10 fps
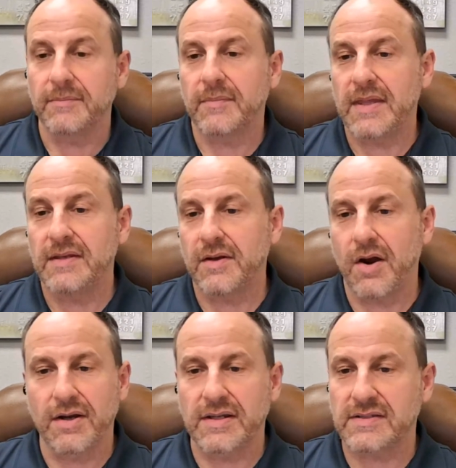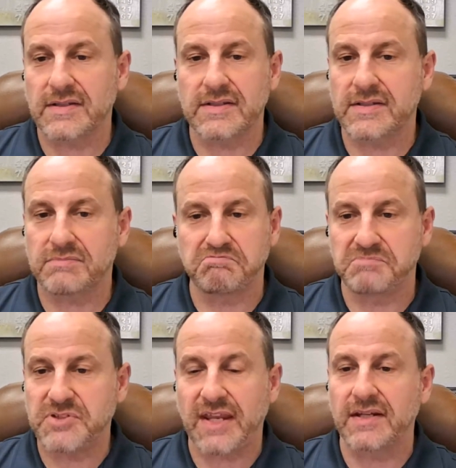And AiRGUS is
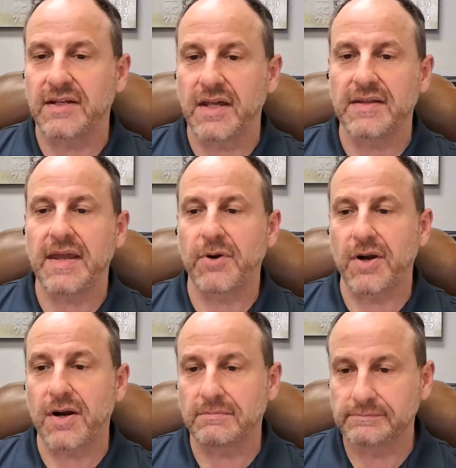second to none in that regard.